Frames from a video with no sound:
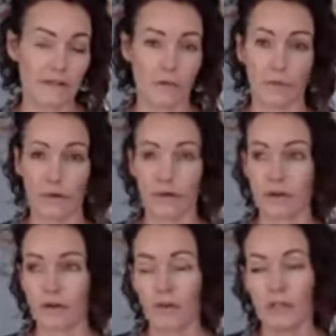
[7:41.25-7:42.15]
So
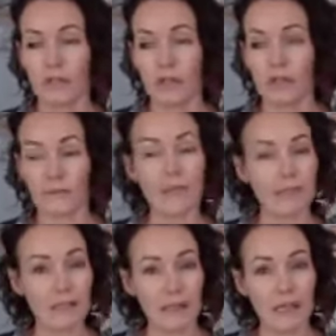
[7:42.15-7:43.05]
we're
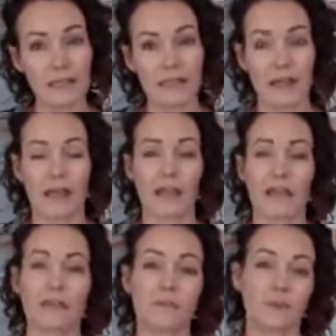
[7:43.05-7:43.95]
eating late at night,